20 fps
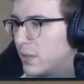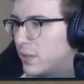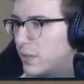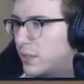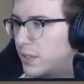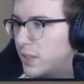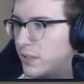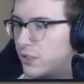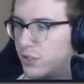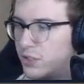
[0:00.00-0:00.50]

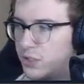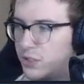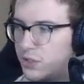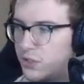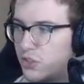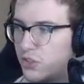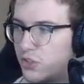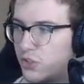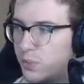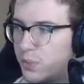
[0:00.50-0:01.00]
and just
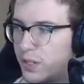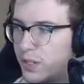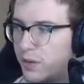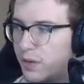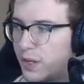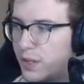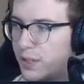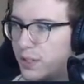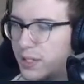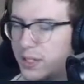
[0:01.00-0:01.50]
zooming
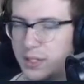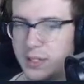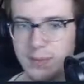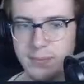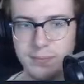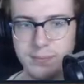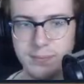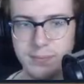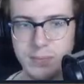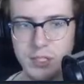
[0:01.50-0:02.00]
around in it.
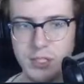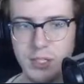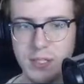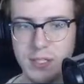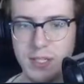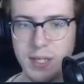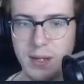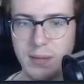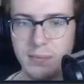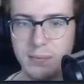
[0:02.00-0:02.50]
It's a good
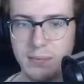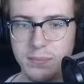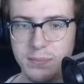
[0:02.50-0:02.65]
time.